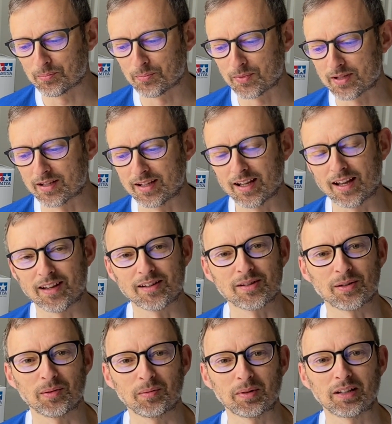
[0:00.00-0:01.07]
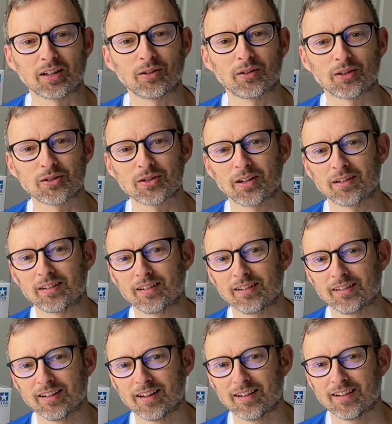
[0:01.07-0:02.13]
So yeah, so I'm going to kind of show you
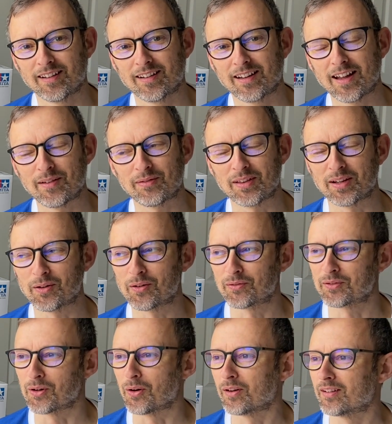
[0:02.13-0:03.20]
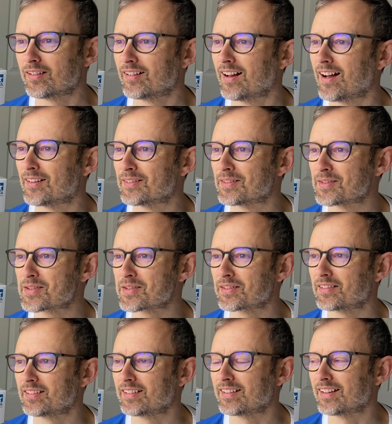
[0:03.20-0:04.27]
everything I've got, and
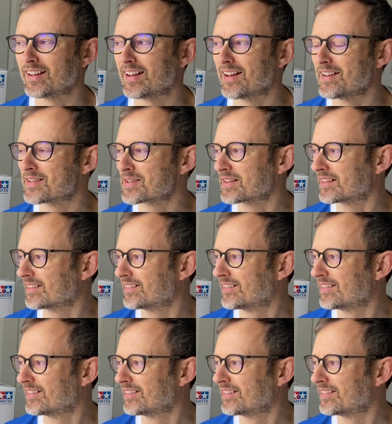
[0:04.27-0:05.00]
yeah, is it